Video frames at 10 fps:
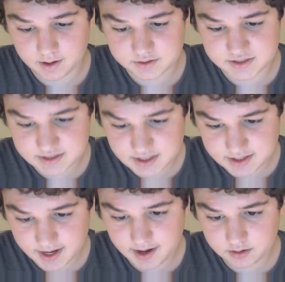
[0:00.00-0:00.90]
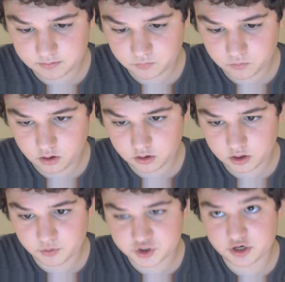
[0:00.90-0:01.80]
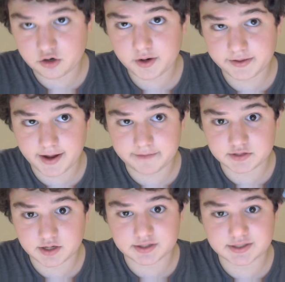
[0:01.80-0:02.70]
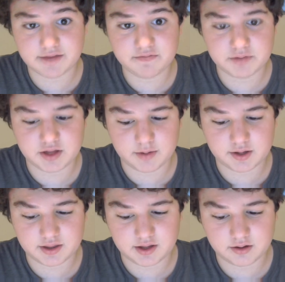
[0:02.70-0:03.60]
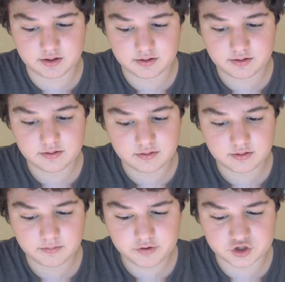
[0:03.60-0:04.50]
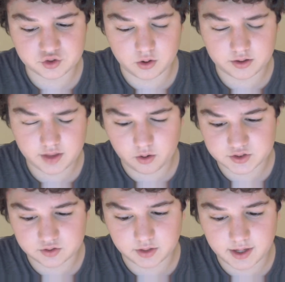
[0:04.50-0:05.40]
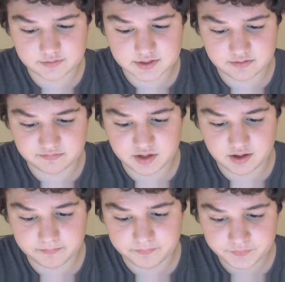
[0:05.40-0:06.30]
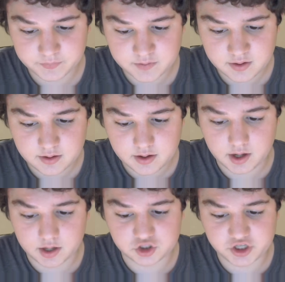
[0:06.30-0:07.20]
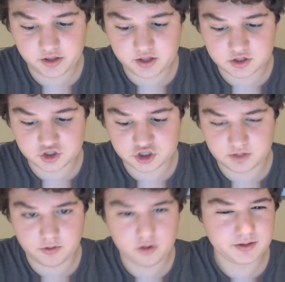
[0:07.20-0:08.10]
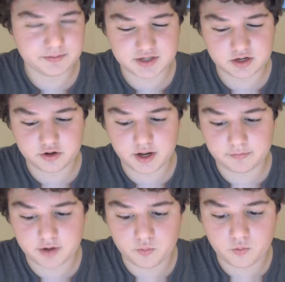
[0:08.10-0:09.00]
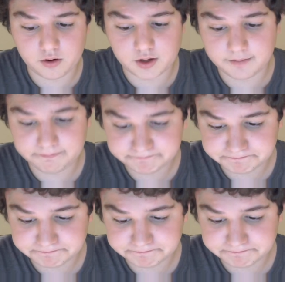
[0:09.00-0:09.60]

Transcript: Disney Dan, welcome, which they're going live tonight, 7 p.m., I think. I'm pretty sure. They always go live at 7 p.m. Jalian Ship, hopefully I'm saying your name right, welcome.